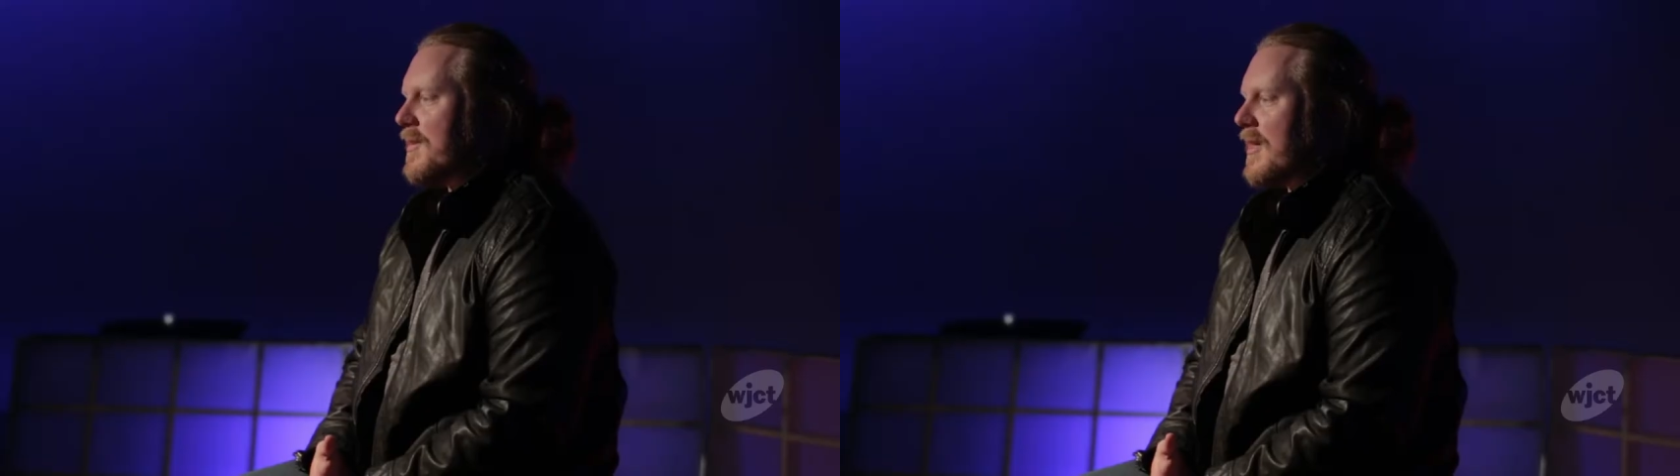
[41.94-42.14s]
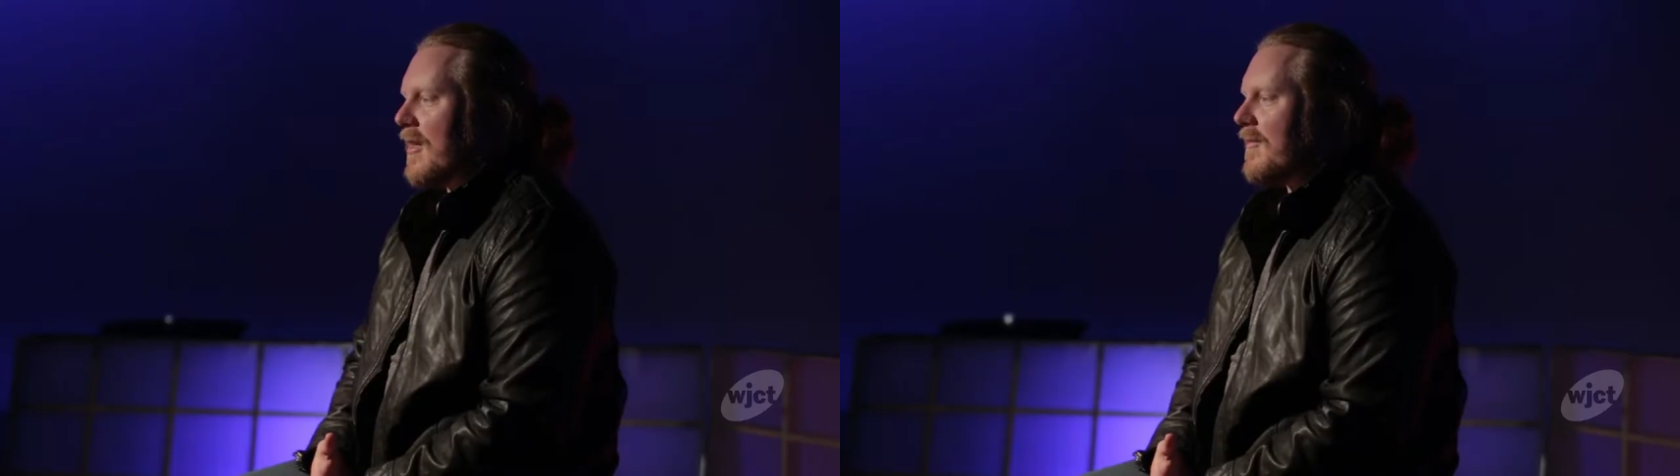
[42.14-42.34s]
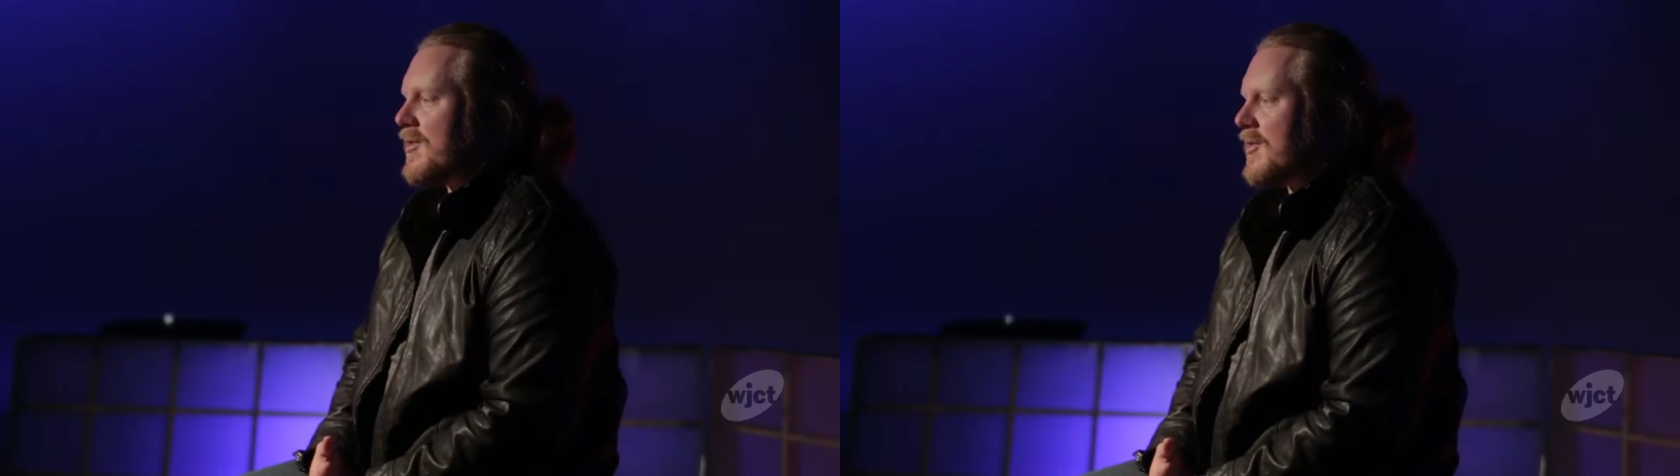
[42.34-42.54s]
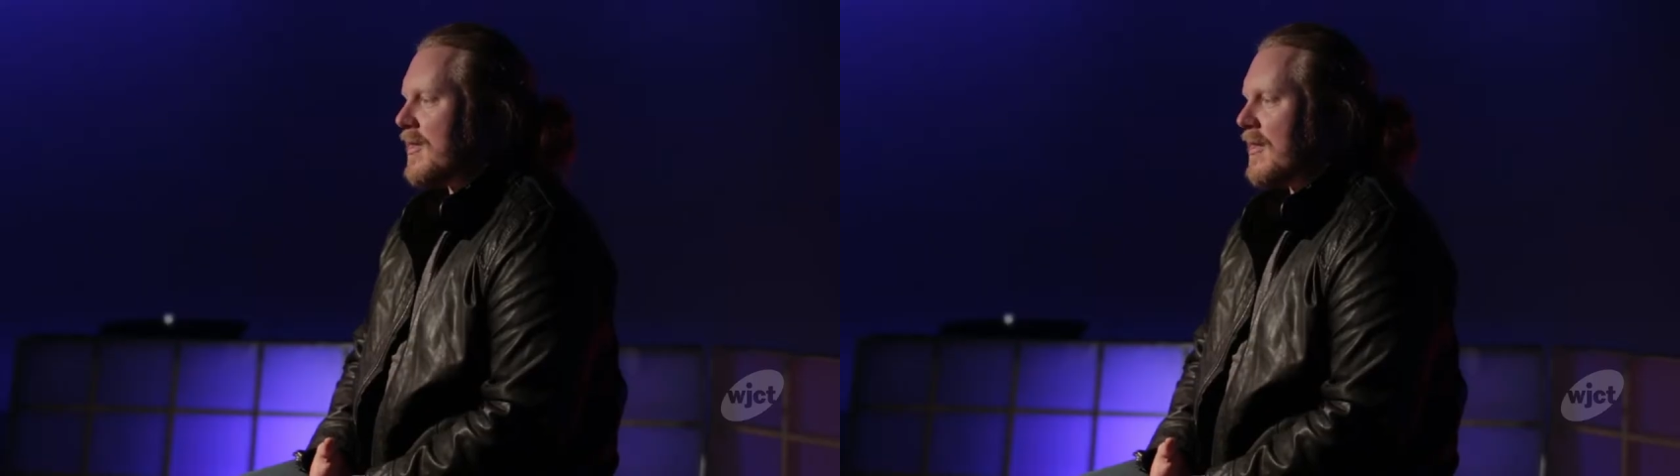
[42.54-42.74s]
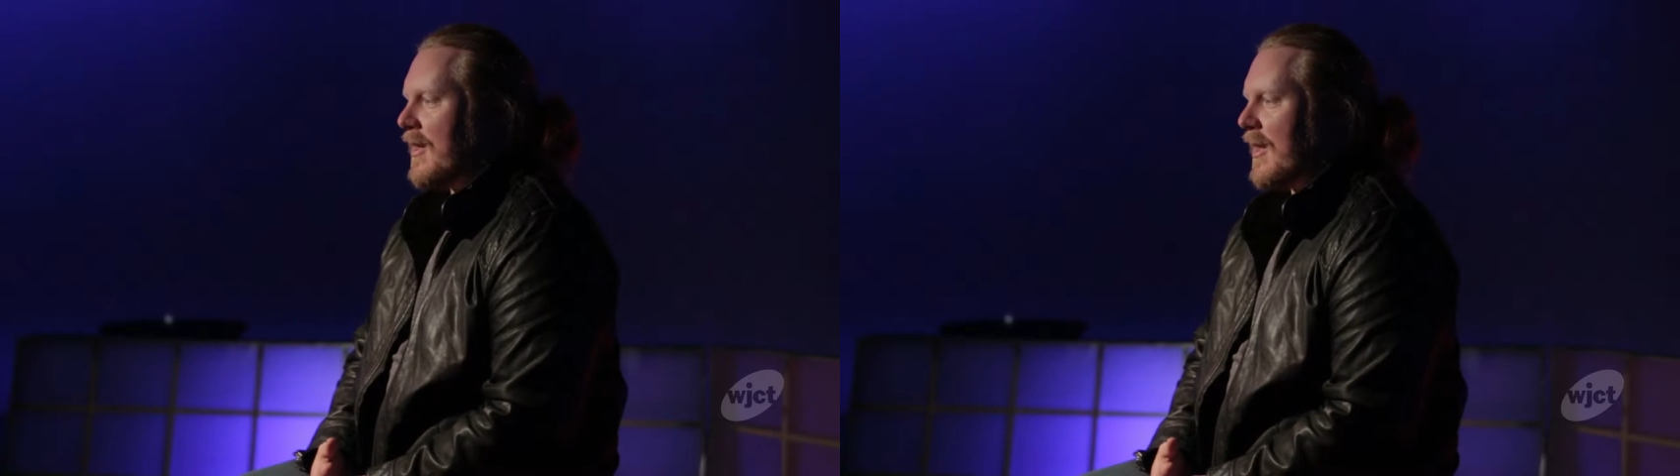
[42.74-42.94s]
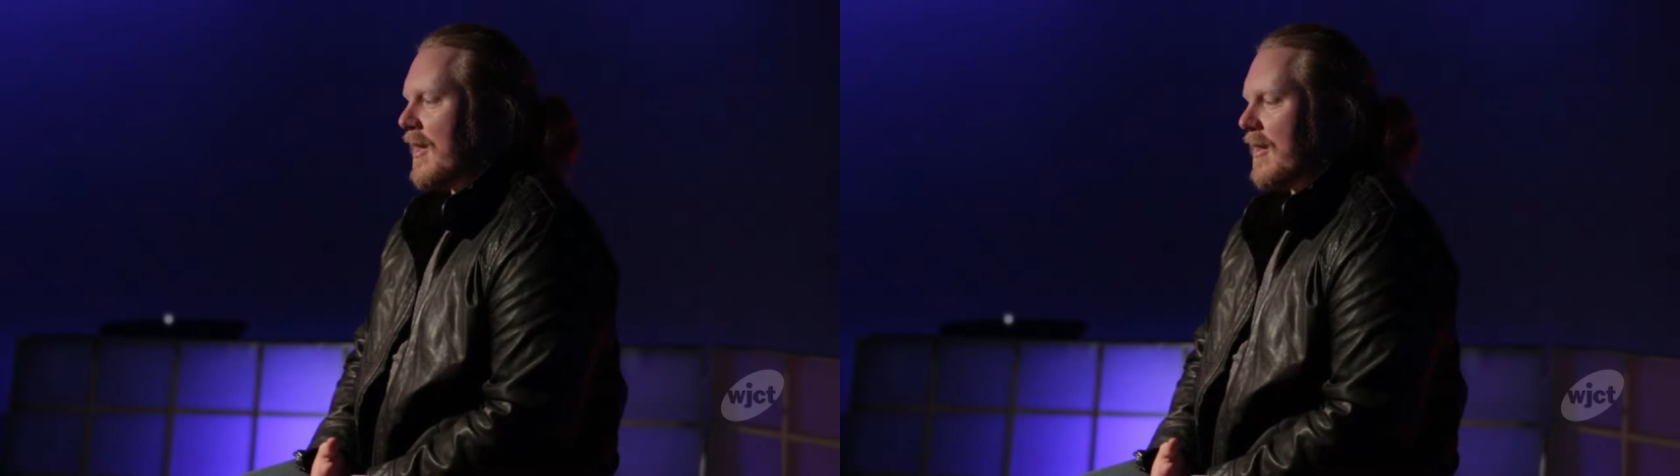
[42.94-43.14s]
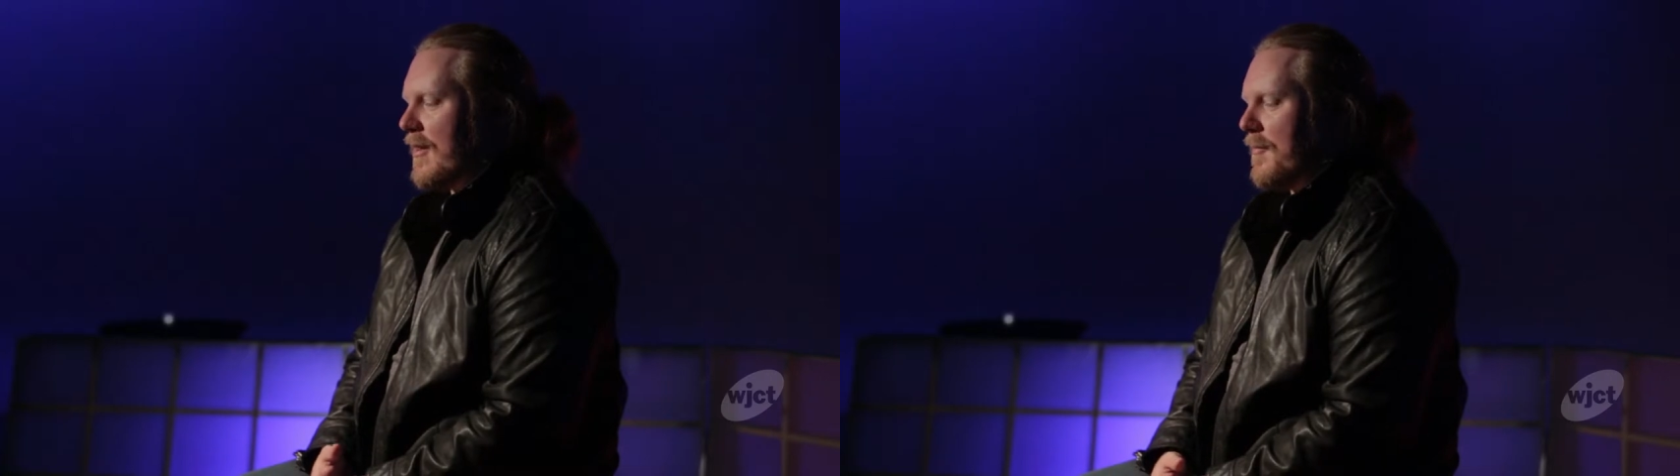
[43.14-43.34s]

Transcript: and television and